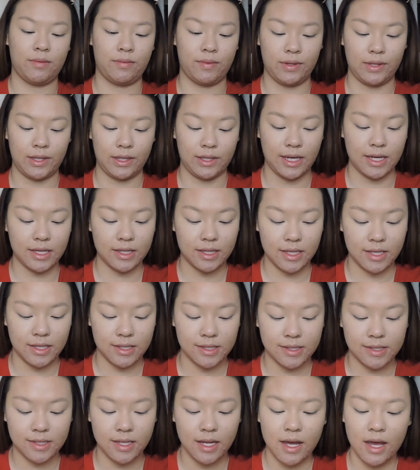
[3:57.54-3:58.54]
really like
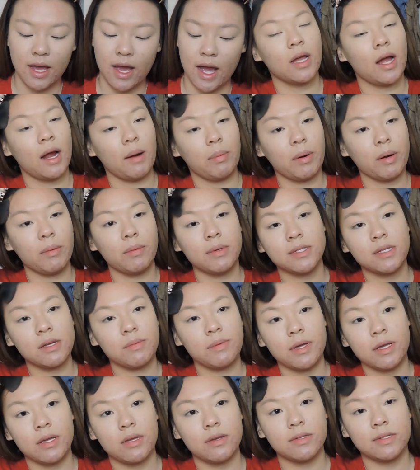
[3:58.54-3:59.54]
this. I promise I'll
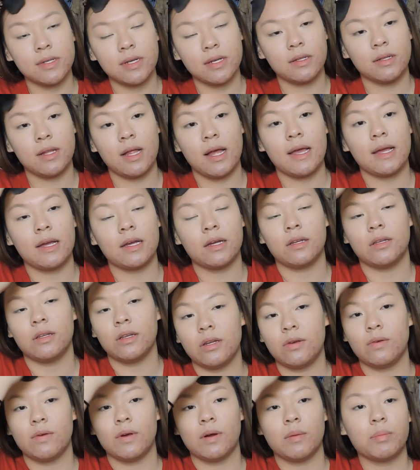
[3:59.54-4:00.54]
be using like
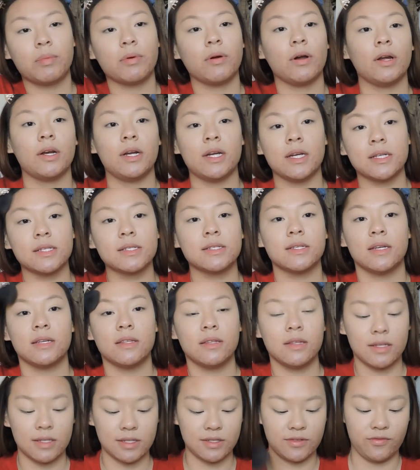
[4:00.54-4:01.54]
newer products in
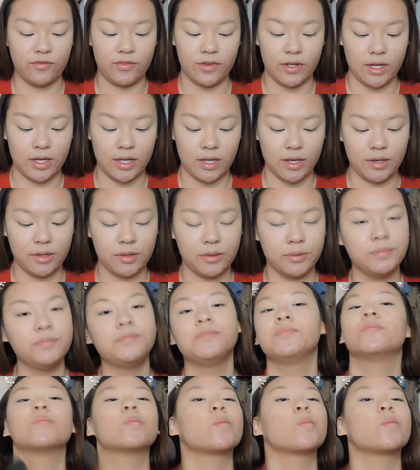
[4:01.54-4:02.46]
this video